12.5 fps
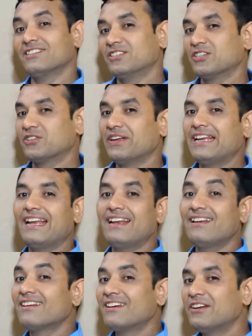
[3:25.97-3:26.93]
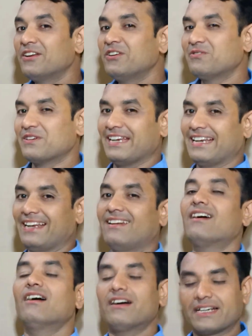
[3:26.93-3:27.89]
Je, tu, il, elle, nous, vous, il, elle.
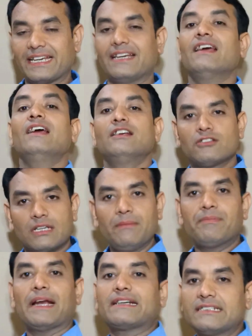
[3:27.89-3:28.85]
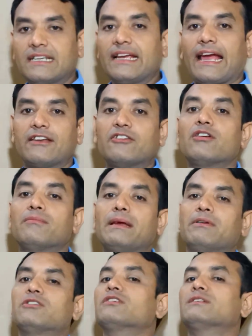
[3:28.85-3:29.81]
Okay, so keep practicing and you will be
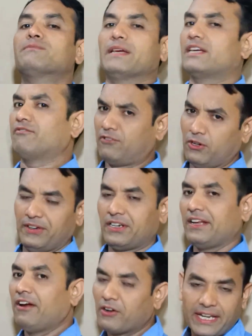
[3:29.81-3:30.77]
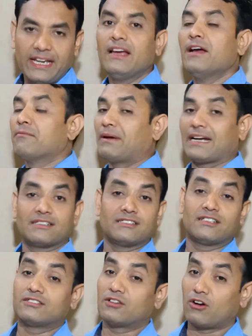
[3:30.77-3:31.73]
able to speak it fluently. Okay,
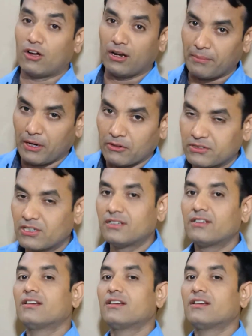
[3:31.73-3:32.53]
practice is all about.